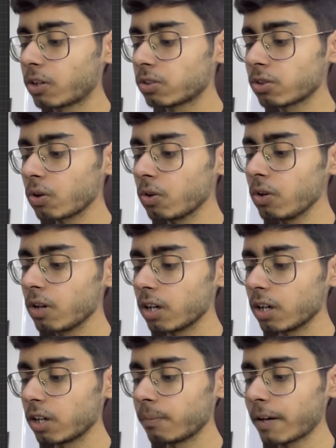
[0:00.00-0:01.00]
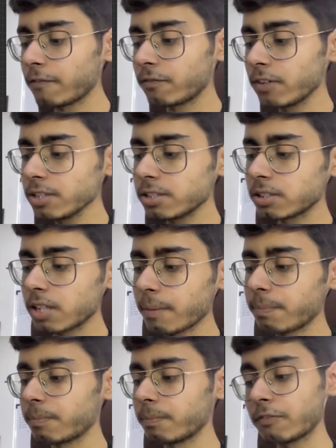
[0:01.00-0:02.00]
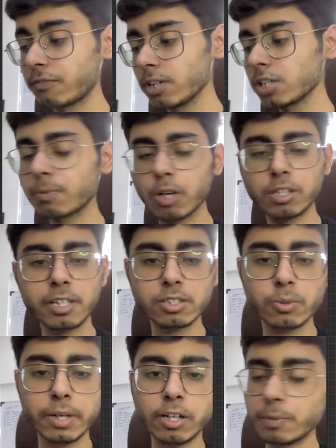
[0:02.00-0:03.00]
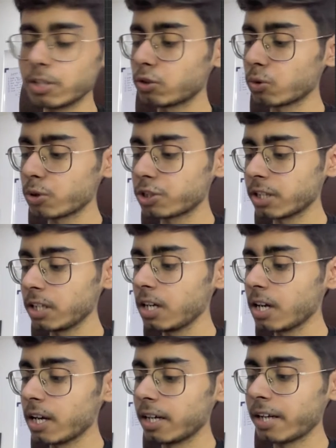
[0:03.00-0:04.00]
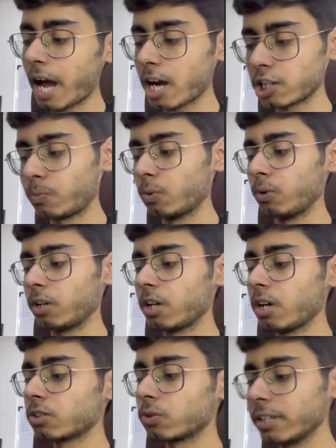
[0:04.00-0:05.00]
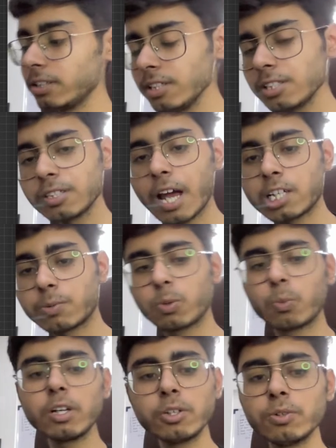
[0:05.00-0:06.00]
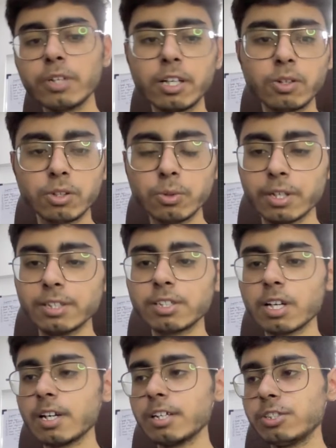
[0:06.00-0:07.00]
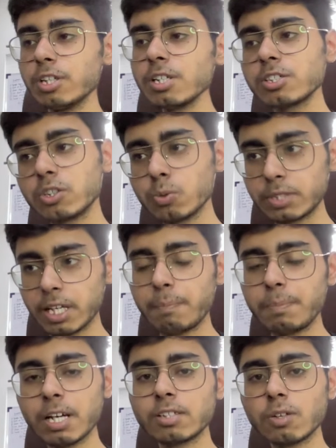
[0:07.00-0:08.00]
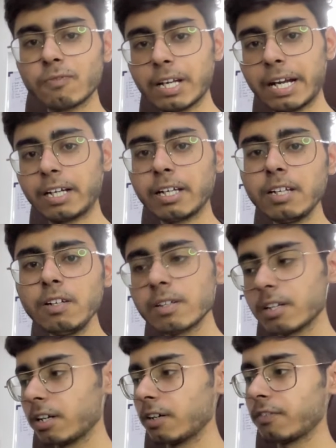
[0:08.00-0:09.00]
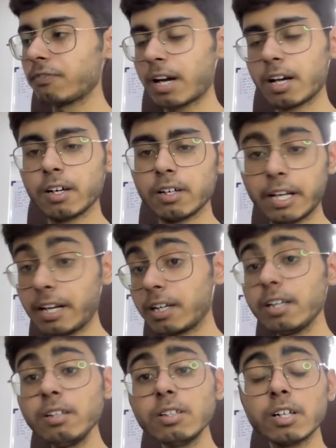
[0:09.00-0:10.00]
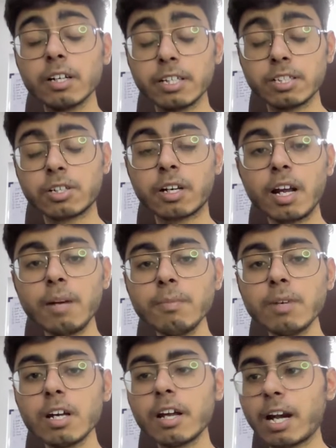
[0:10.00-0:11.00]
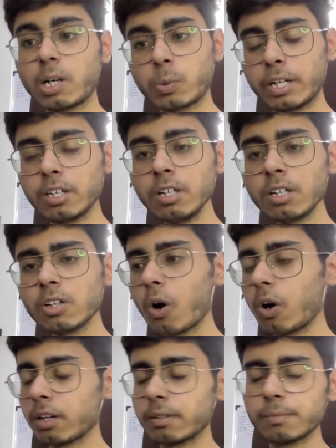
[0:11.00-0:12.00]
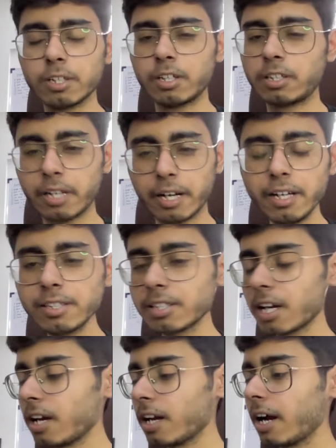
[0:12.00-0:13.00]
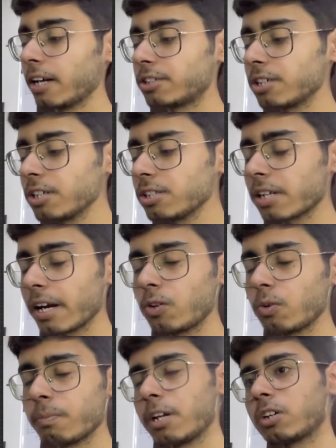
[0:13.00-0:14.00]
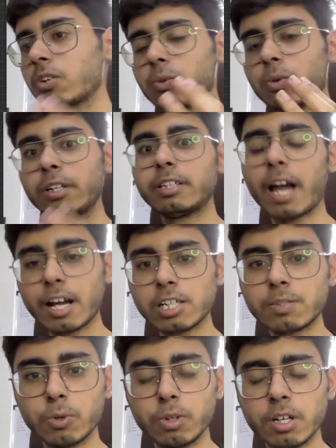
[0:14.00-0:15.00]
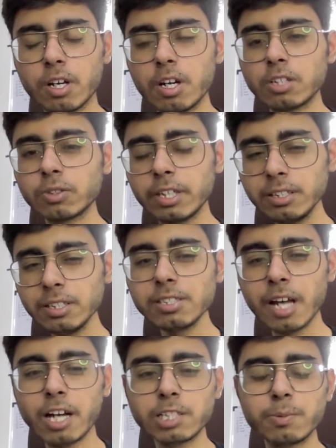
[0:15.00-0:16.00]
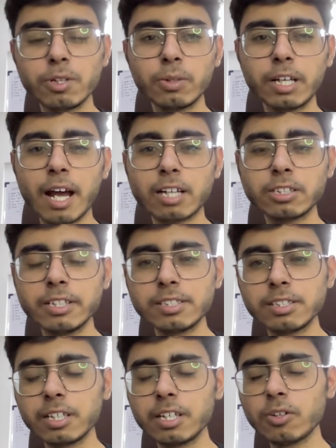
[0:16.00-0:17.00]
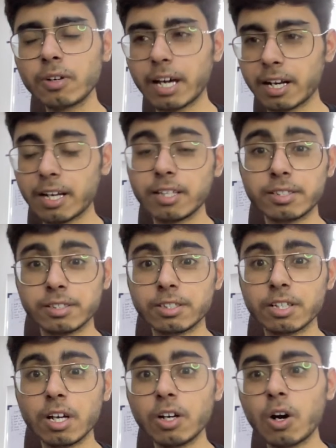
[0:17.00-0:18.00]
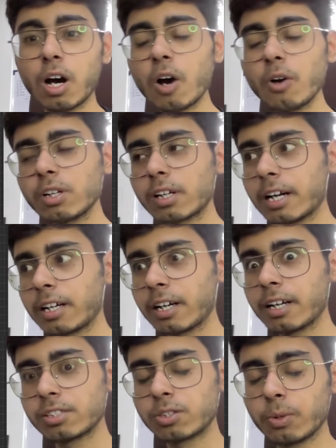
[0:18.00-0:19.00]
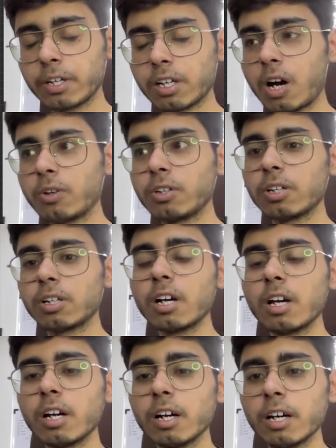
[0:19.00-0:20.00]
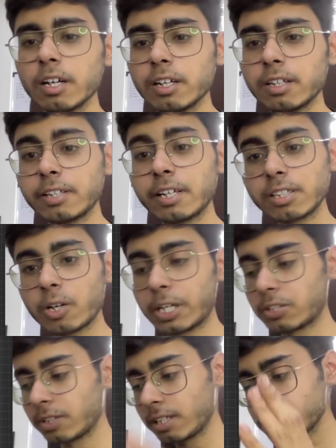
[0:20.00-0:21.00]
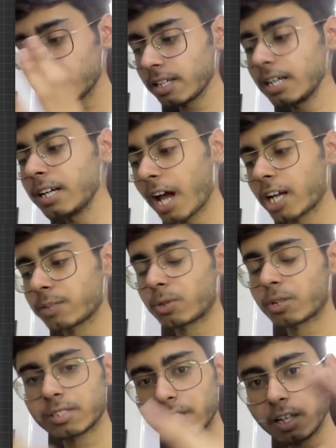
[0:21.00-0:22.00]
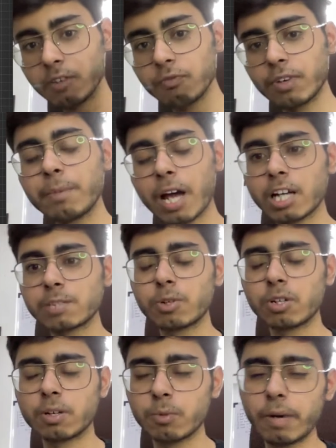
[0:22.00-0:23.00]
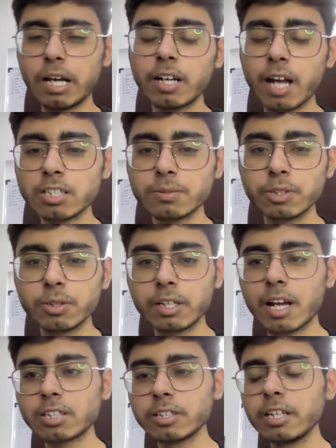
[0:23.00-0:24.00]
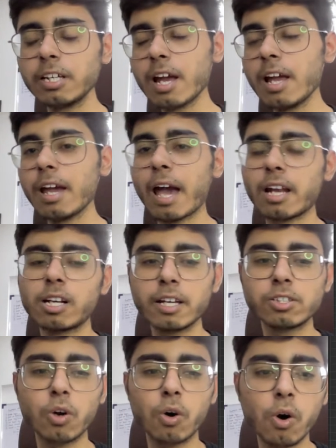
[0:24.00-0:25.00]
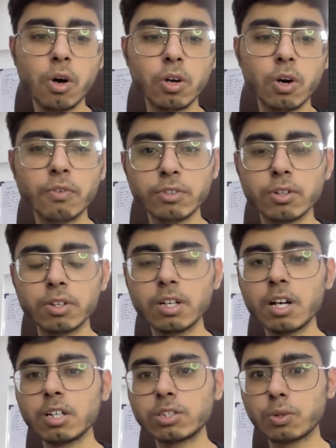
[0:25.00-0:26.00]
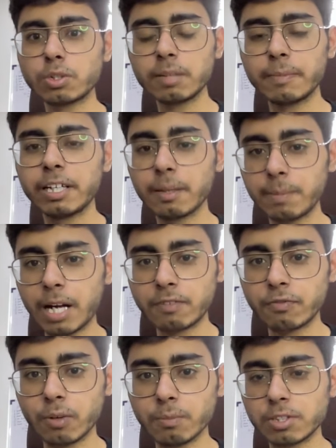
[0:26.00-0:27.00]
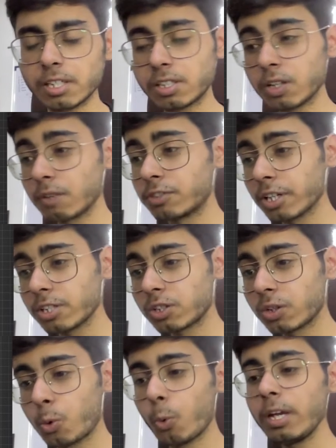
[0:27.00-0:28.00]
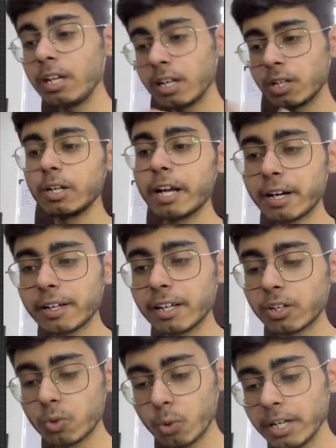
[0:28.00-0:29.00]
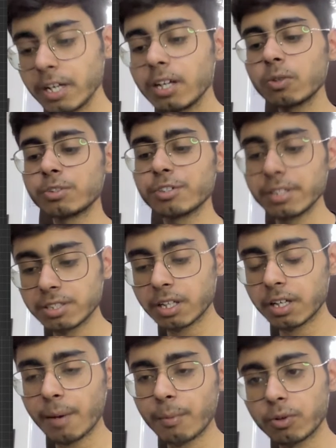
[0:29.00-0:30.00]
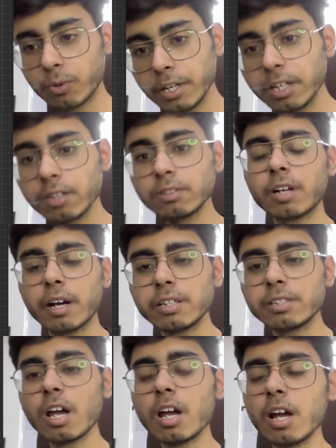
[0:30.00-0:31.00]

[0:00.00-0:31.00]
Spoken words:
So my first project is going to be social dashboard. So in this dashboard, what you need to do is just use APIs of LinkedIn, Instagram, and Twitter or Threads, and just try to make your own dashboard. So in this dashboard, you can actually see your analysis or how your content is doing, how your things are doing. So in a single dashboard, on a single web dashboard or mobile dashboard, you can actually analyze all of your social media platforms instead of just going into LinkedIn, going into Instagram, or going into Threads.